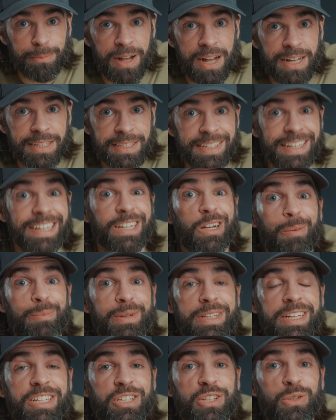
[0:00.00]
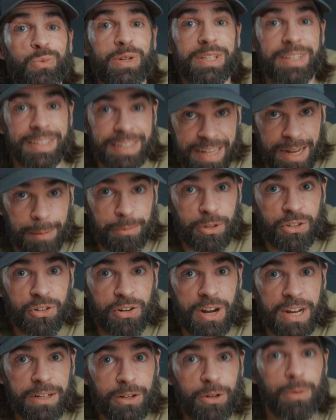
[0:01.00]
Mask in combination with the camera
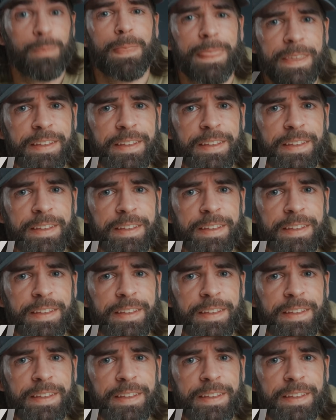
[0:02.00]
tracker,